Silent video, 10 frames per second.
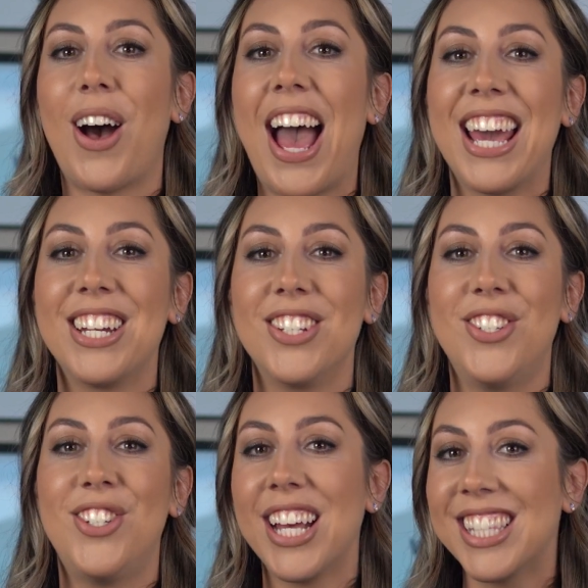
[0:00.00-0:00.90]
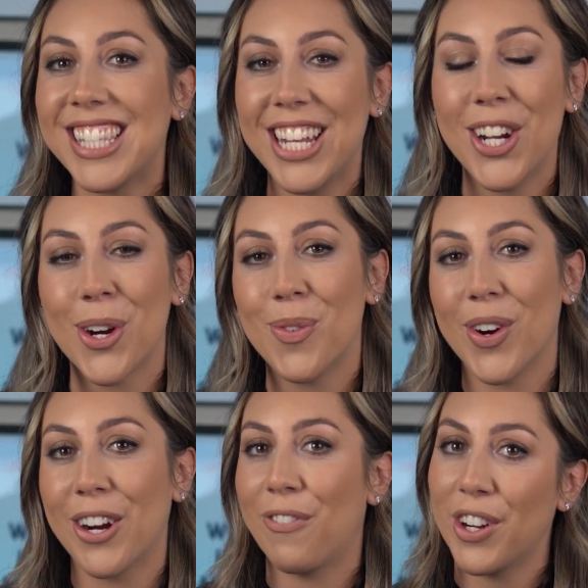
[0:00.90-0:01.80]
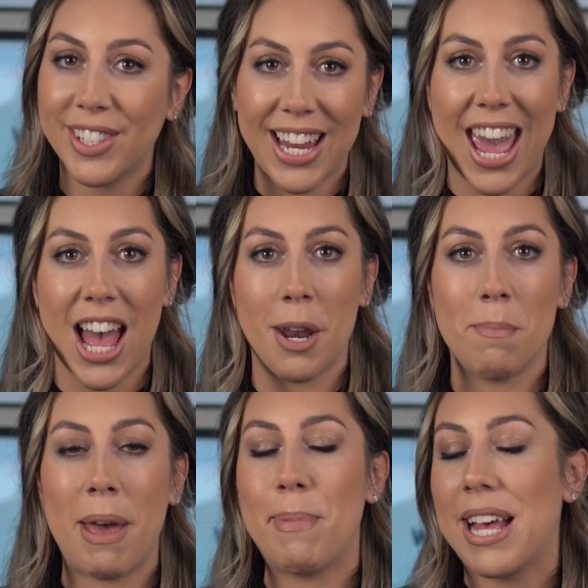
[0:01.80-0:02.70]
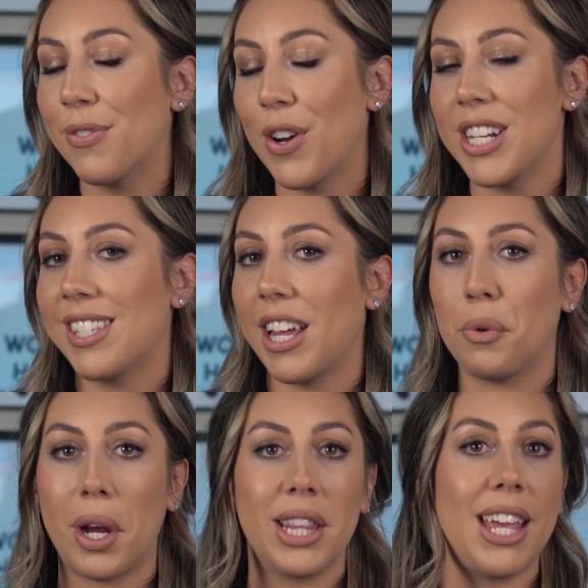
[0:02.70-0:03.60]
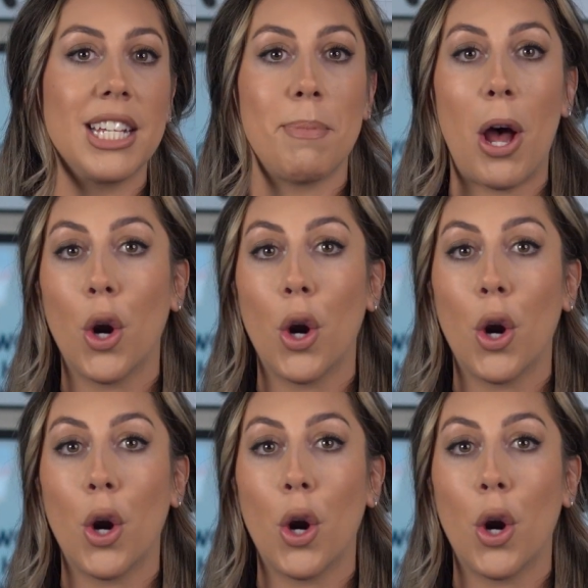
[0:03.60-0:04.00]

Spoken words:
I had just seen her work firsthand. My best friend said great things about